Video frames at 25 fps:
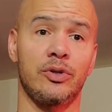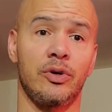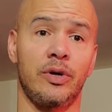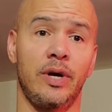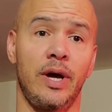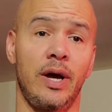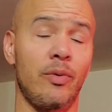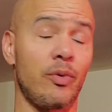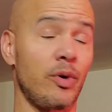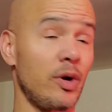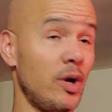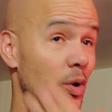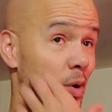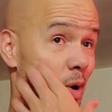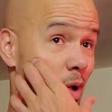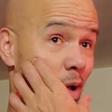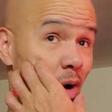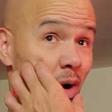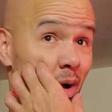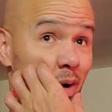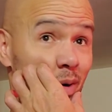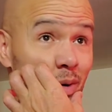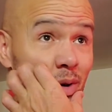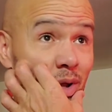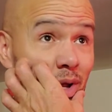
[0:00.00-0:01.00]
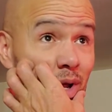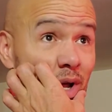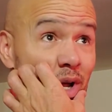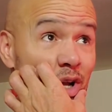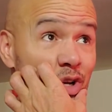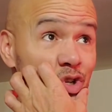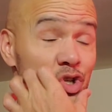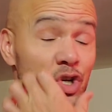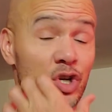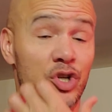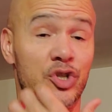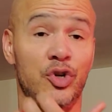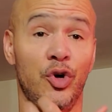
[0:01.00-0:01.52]
Okay, we're going on
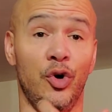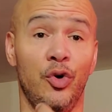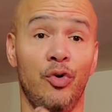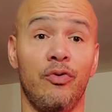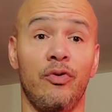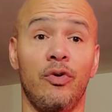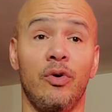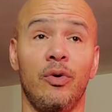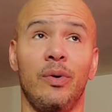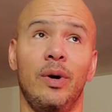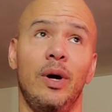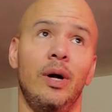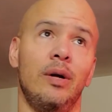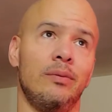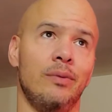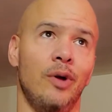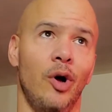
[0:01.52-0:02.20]
just over, well,